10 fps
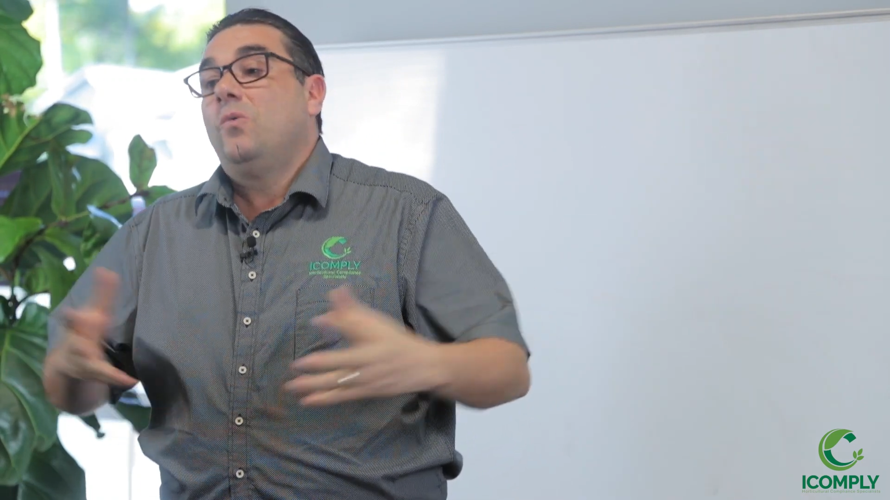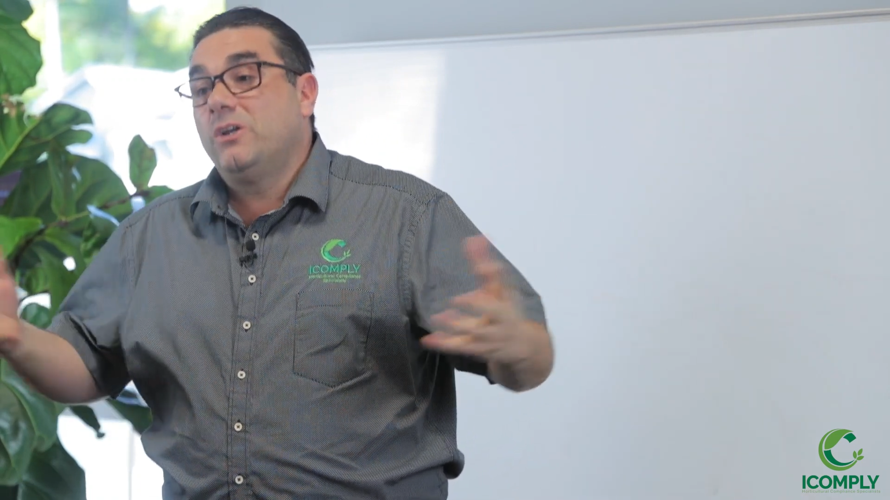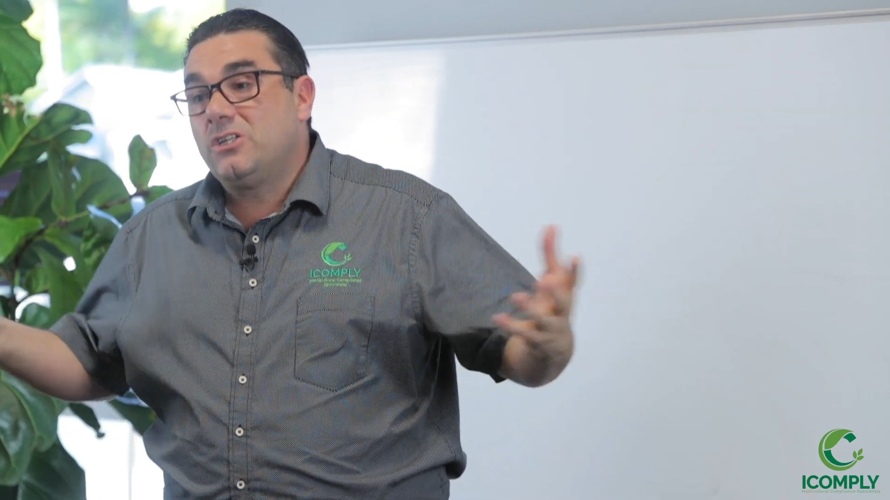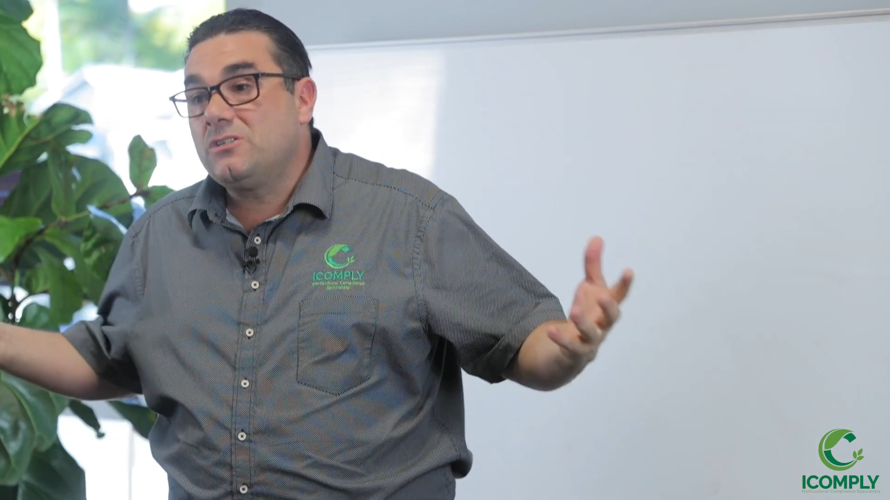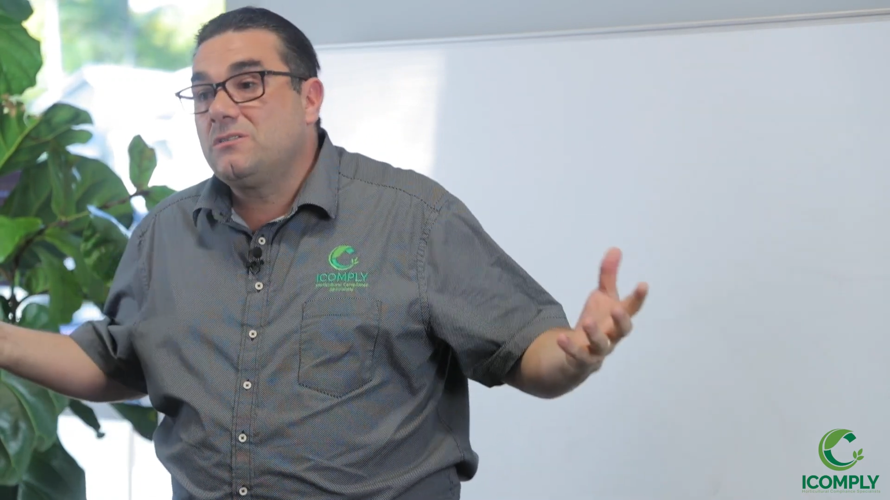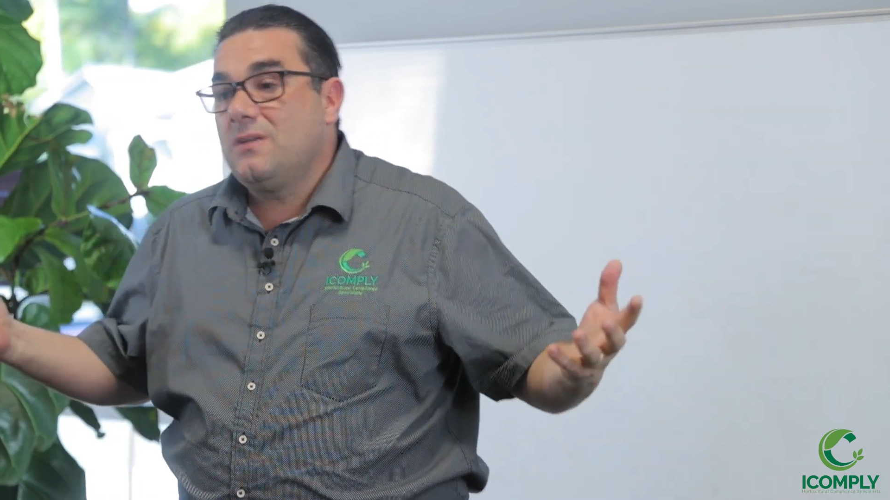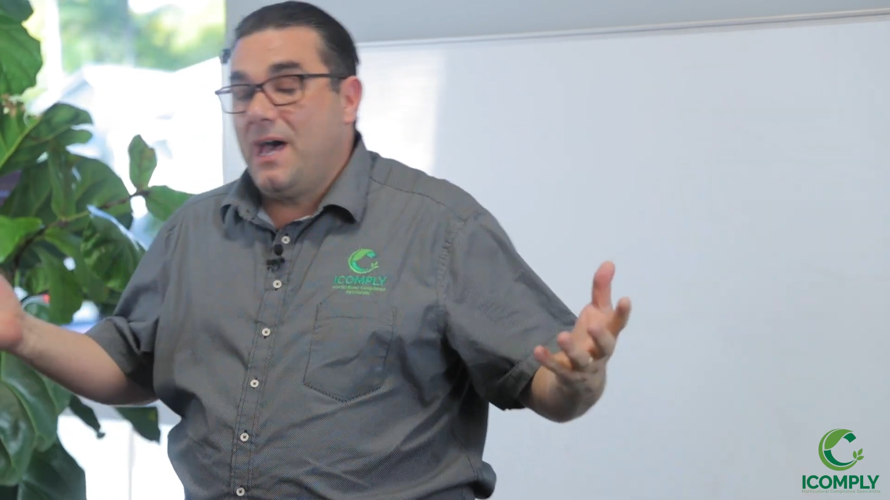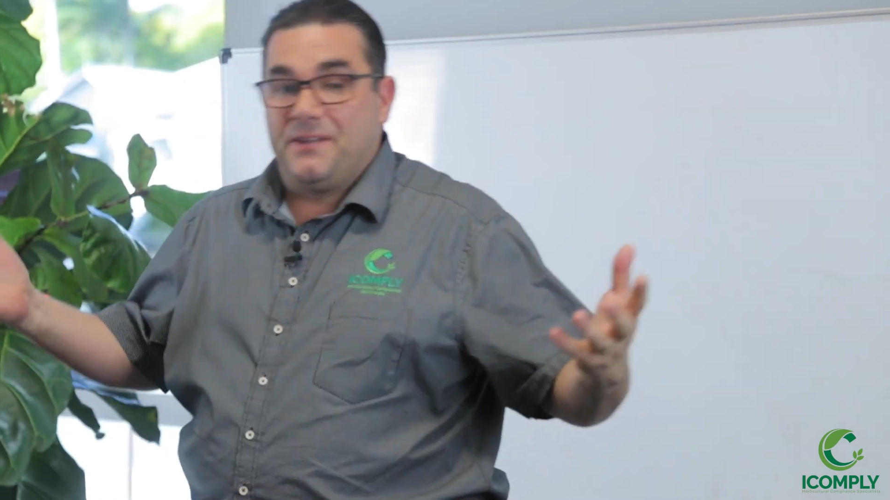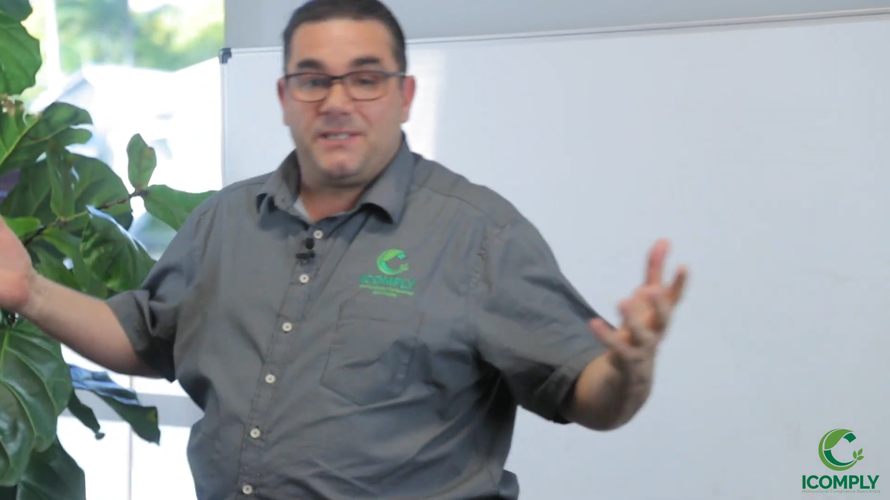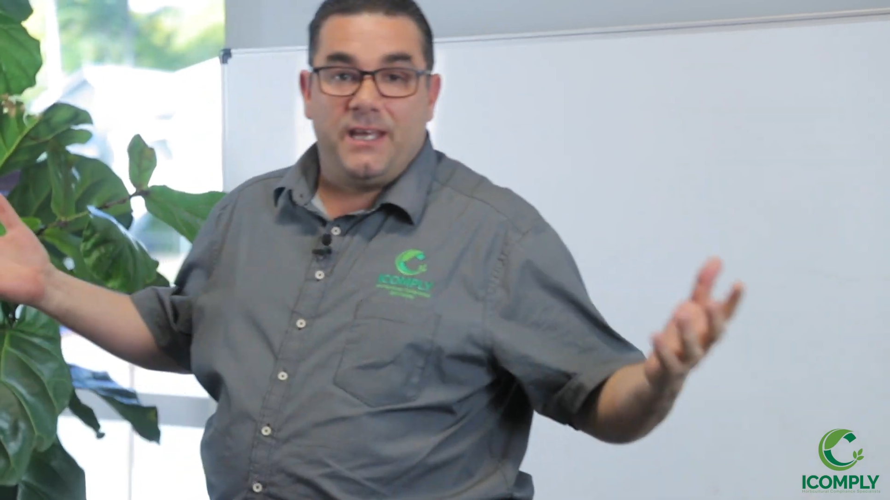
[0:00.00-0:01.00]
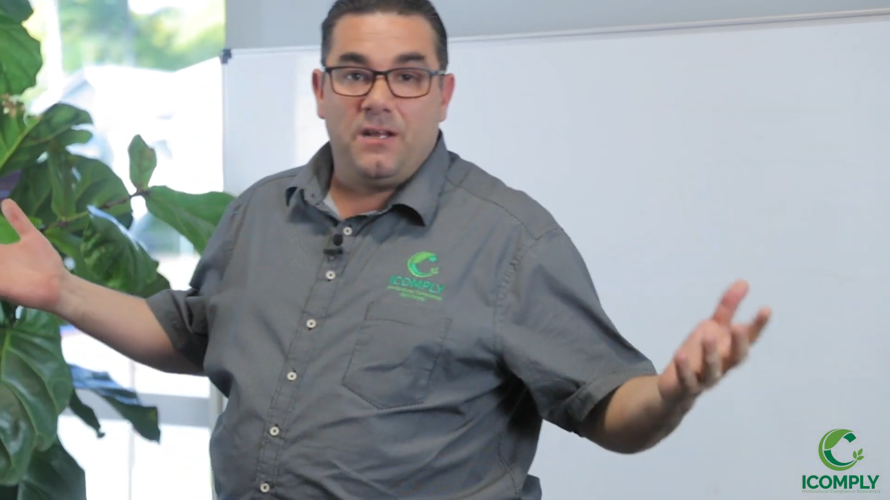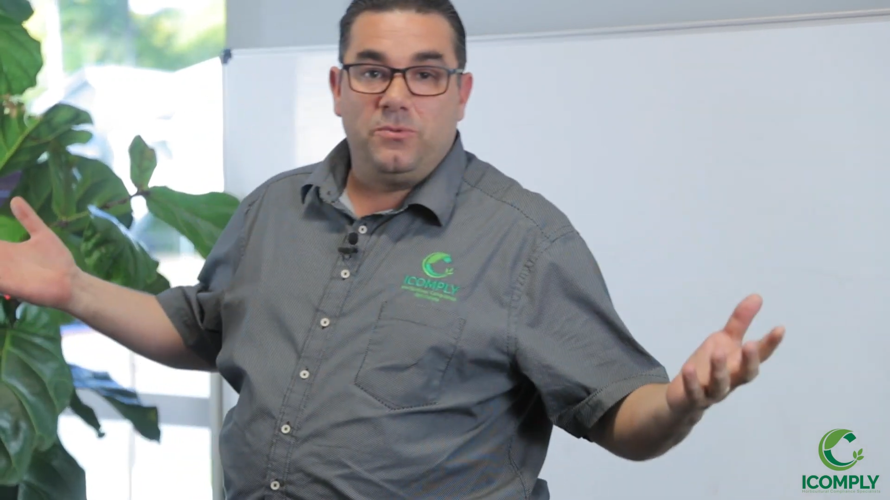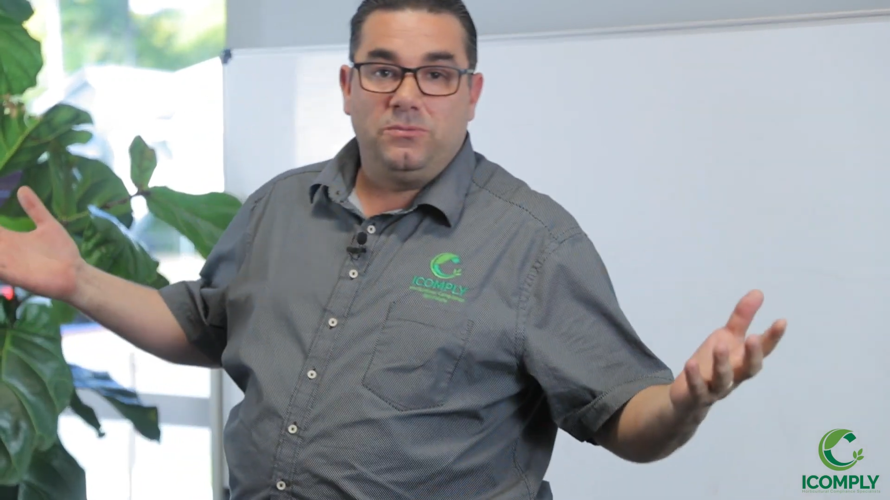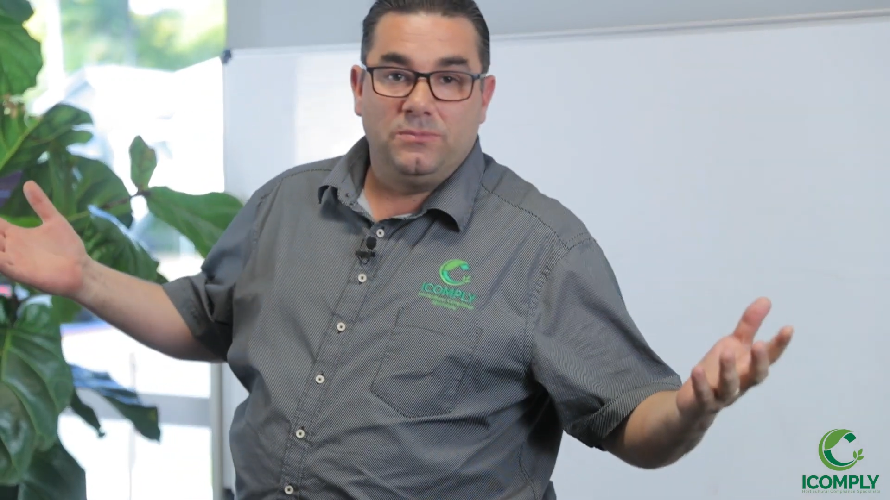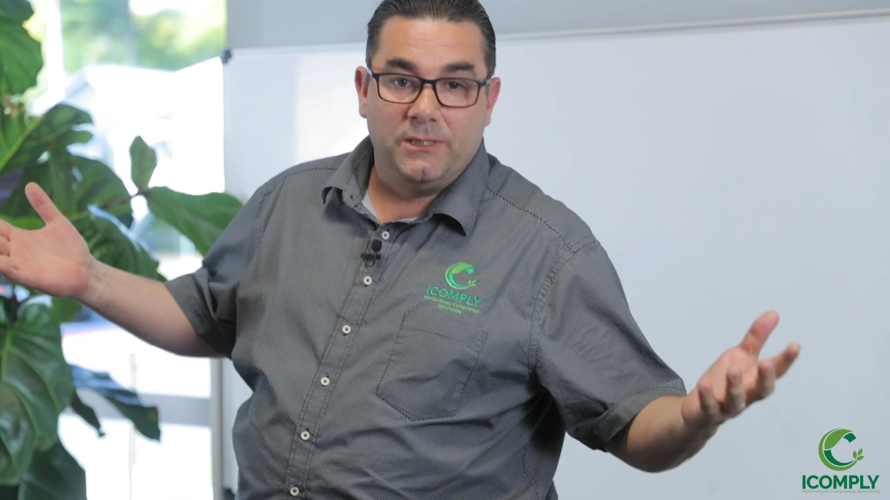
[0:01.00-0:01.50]
which is
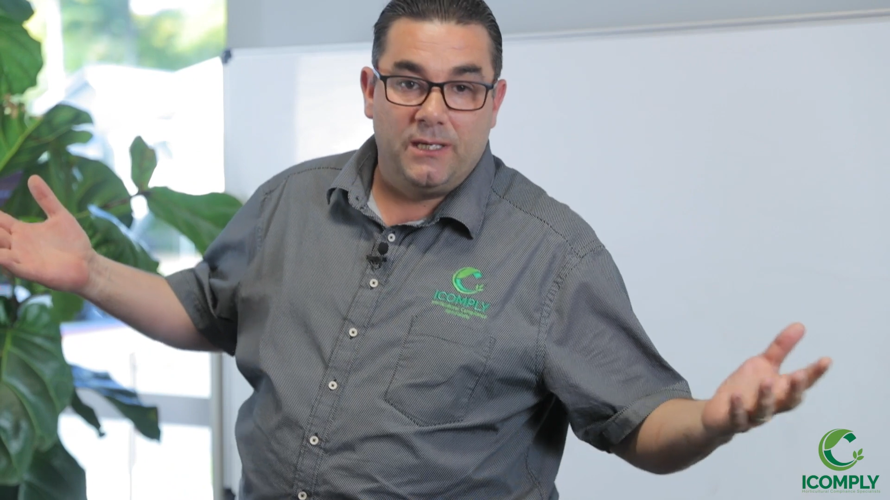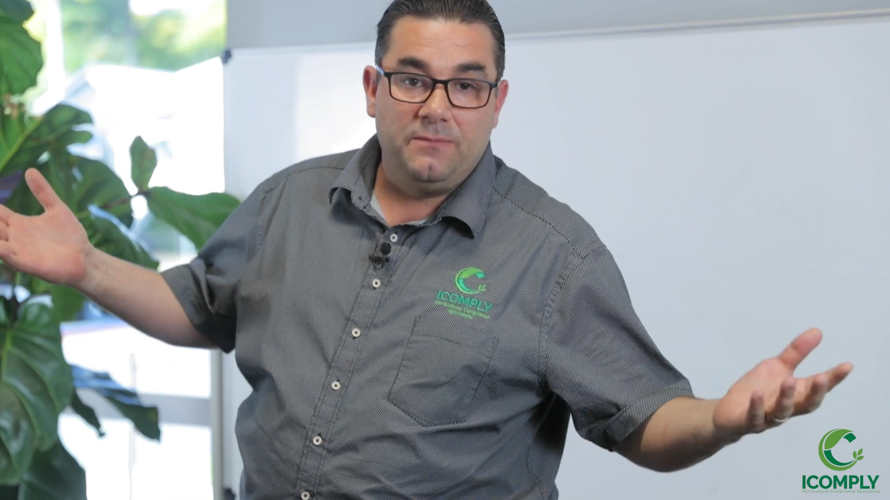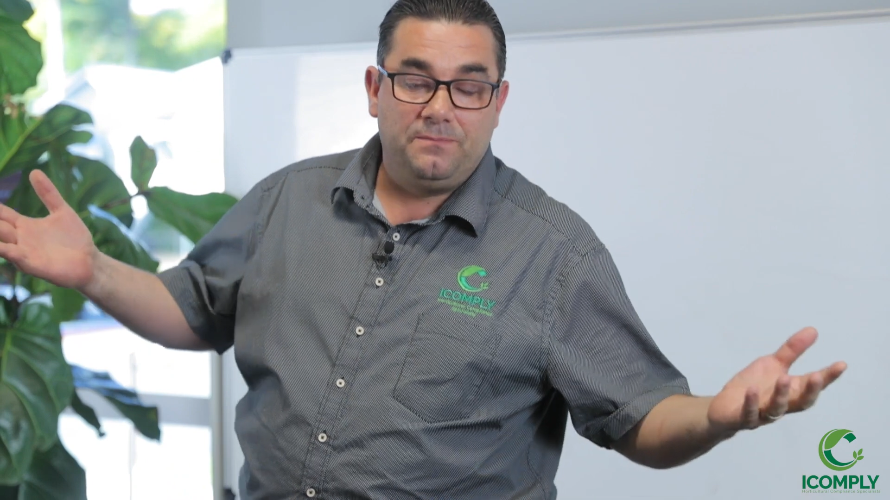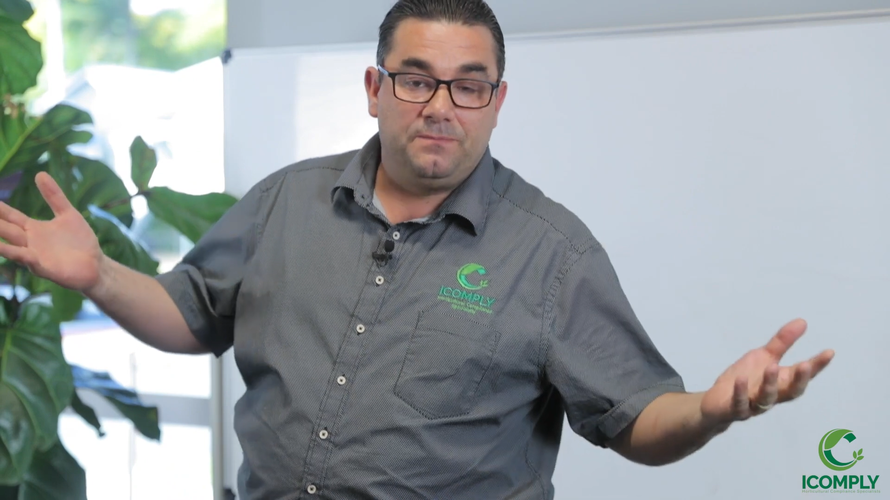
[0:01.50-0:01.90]
understandable, you know.